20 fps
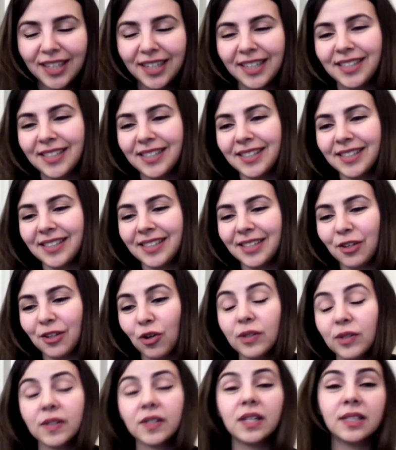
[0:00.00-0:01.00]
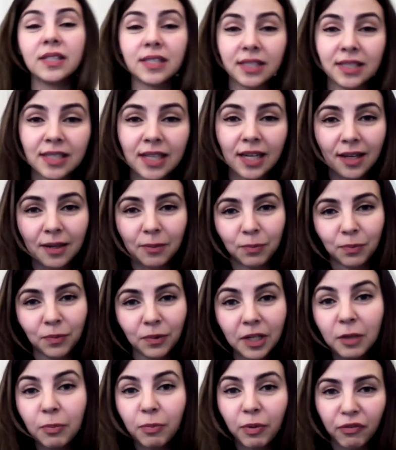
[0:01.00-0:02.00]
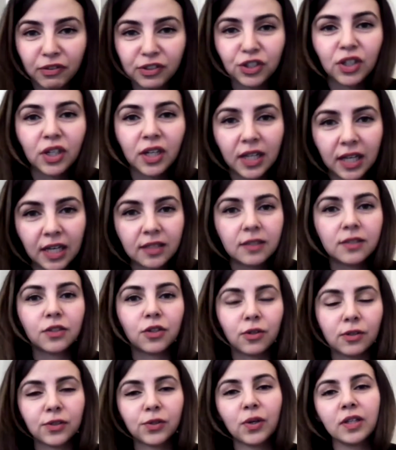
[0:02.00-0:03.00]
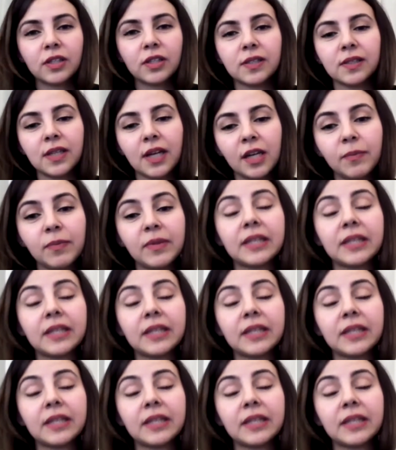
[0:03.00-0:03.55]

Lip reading: and consulted a really professional editor also at the time.